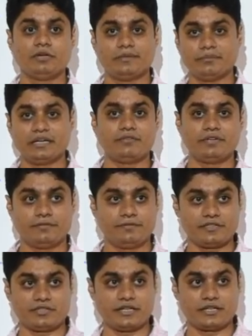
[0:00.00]
One by one, if
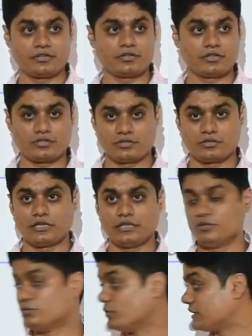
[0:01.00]
I started to
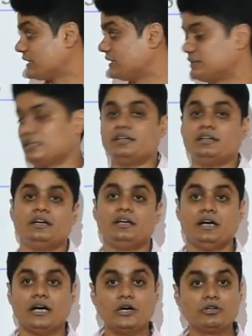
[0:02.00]
tell you what are the
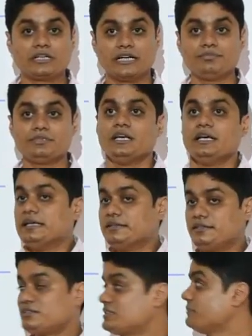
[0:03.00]
outcomes, just